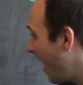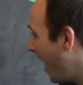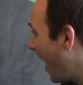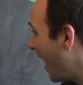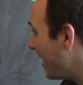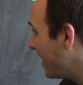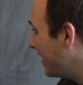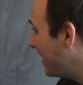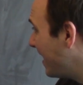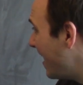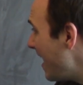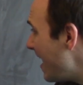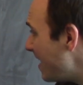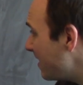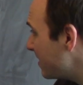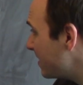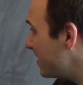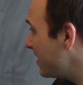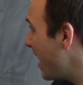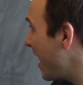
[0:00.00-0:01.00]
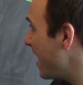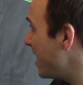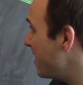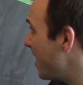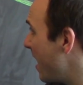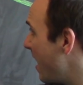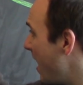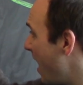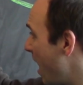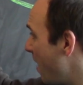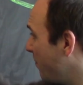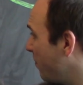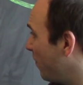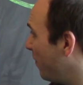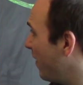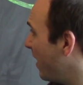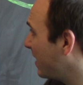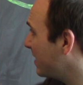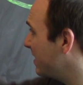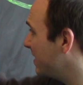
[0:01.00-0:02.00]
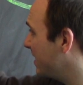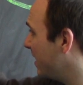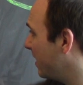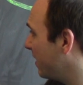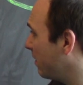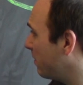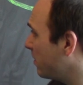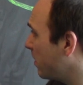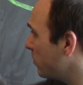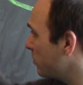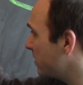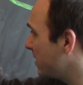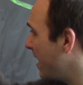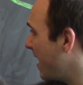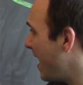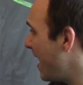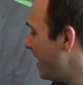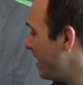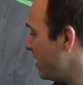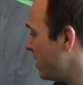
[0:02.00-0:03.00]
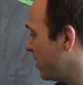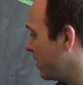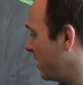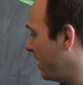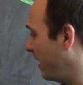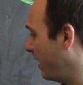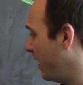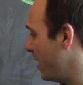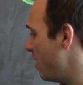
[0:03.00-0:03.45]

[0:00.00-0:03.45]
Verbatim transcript: I can't say that f of x is getting close to anything